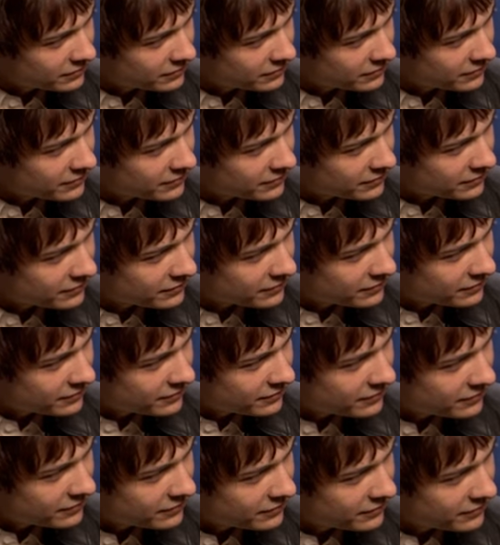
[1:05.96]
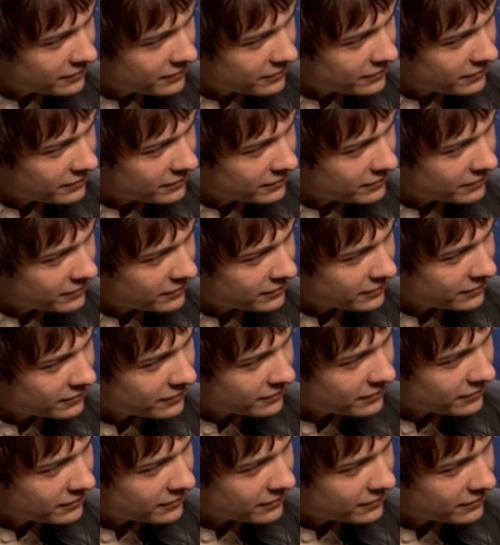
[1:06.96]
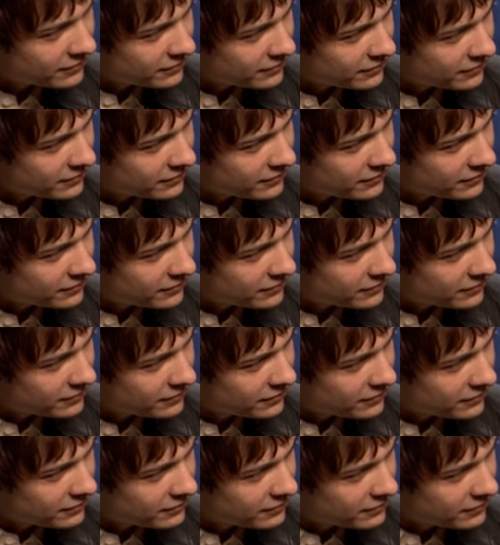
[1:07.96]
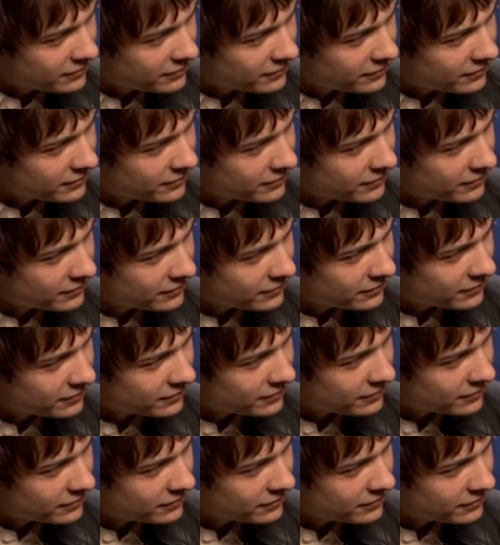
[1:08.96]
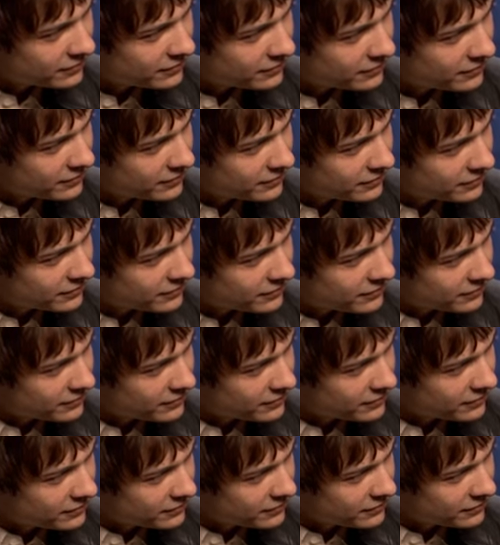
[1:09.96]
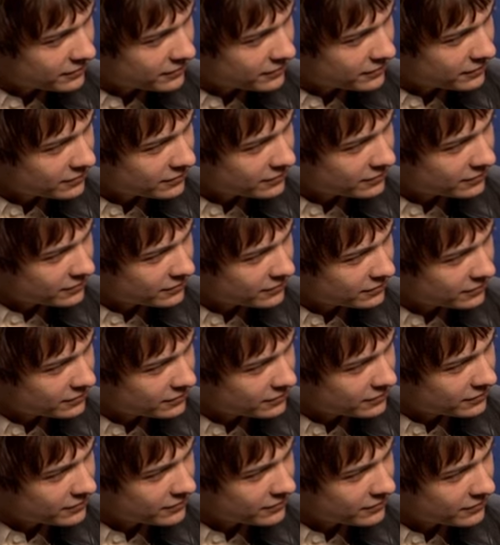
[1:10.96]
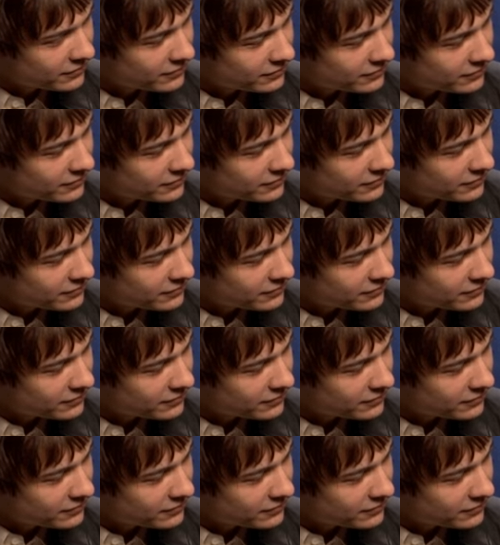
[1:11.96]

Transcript: The person shown says nothing.